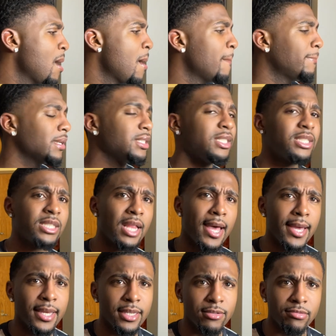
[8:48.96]
But just
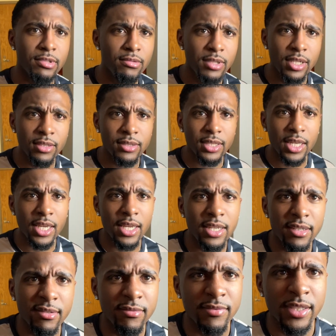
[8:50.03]
like, you little
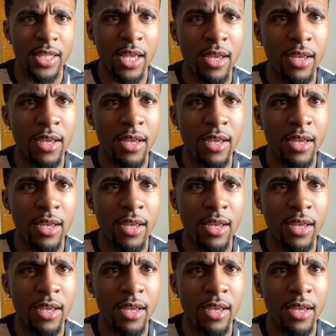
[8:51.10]
thieves.